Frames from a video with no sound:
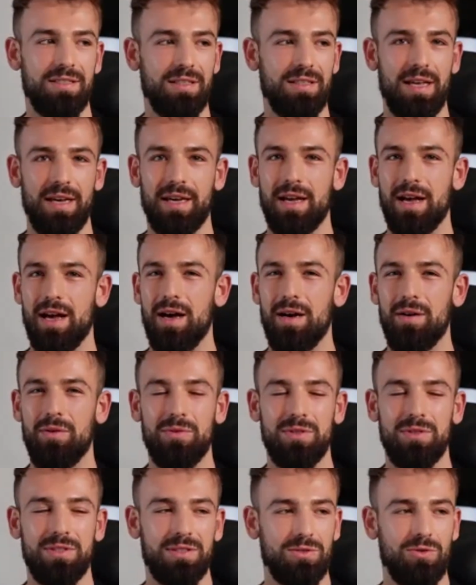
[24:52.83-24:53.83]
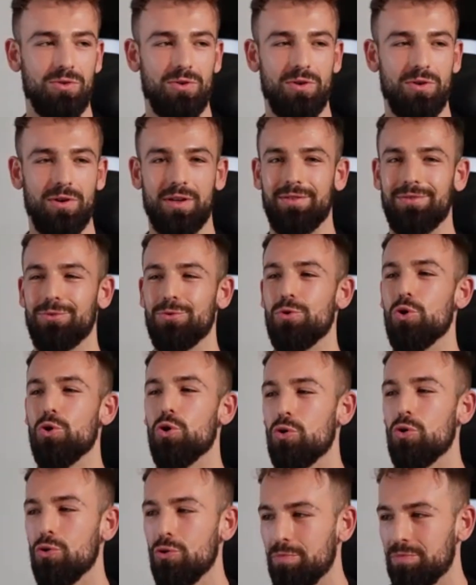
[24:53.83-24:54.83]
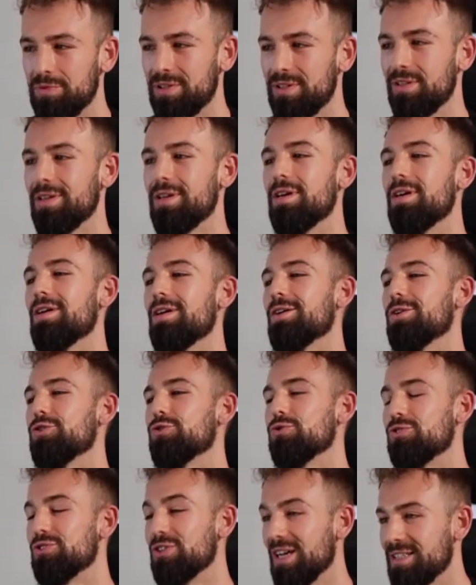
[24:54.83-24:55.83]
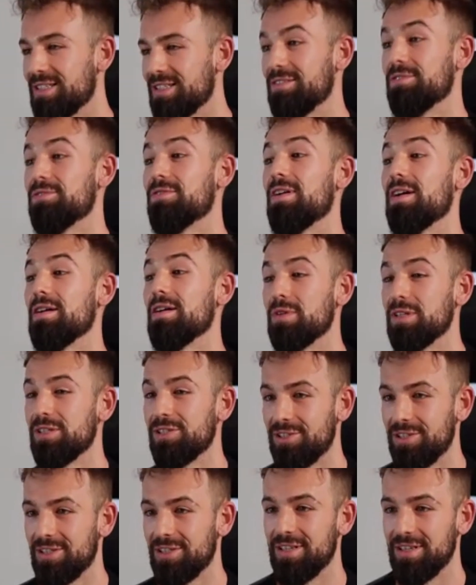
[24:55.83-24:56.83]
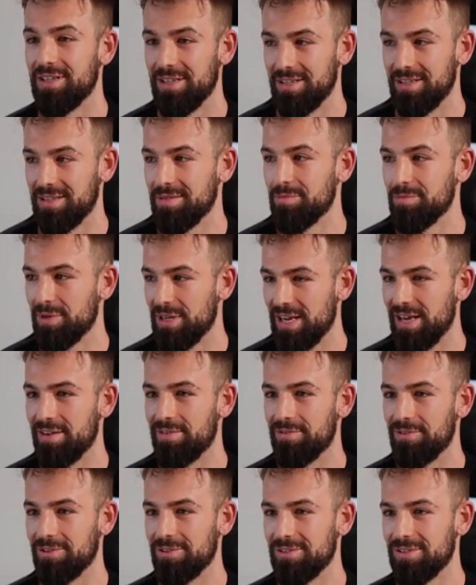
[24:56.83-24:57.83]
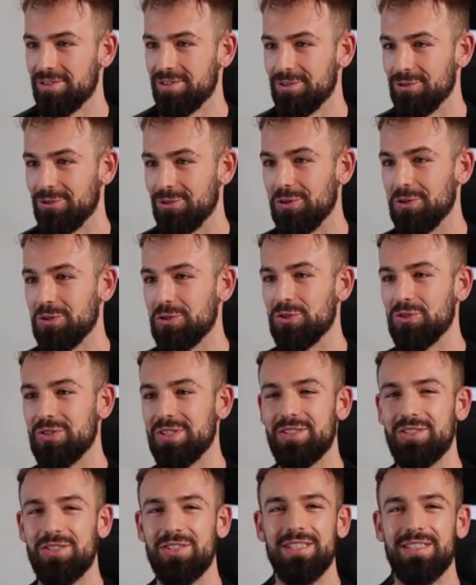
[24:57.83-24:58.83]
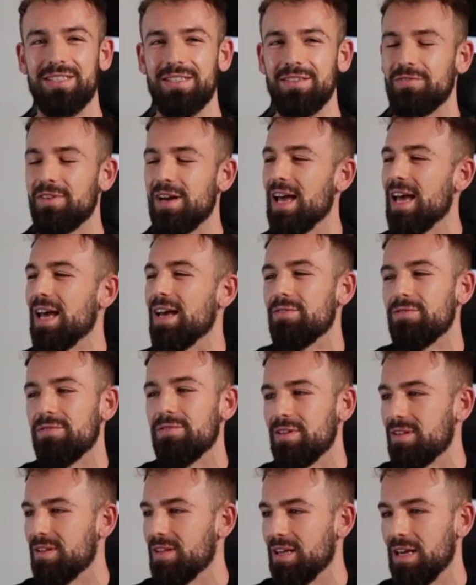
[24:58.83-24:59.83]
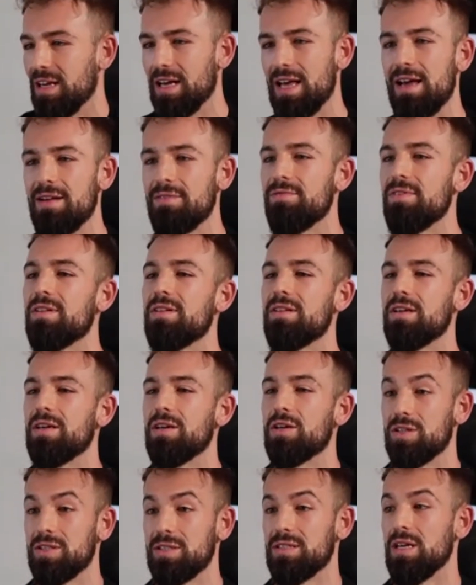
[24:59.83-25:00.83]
Like I was going through hoops to justify my shitty behaviors, to justify everything, because